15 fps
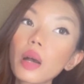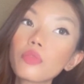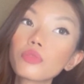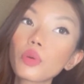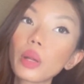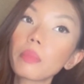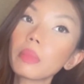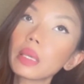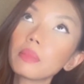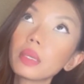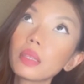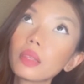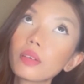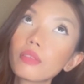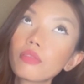for maybe
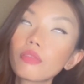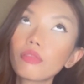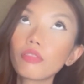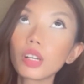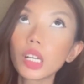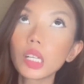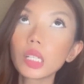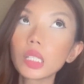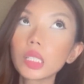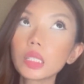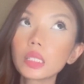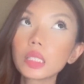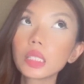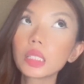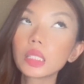the
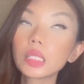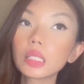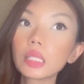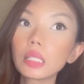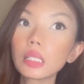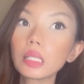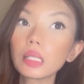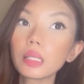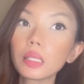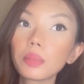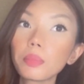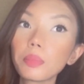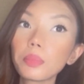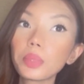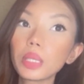first 3
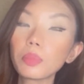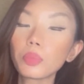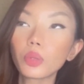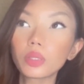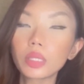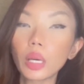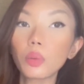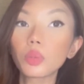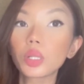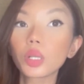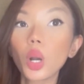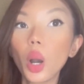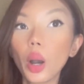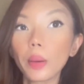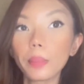people that will
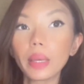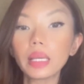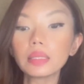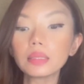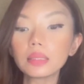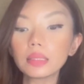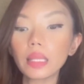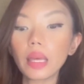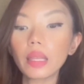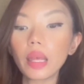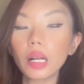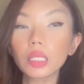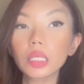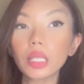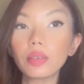comment. Then
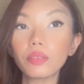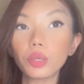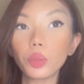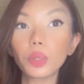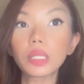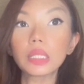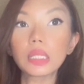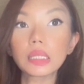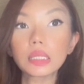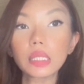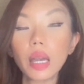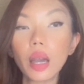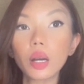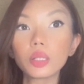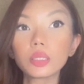I'll give you a
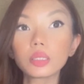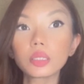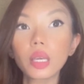discount.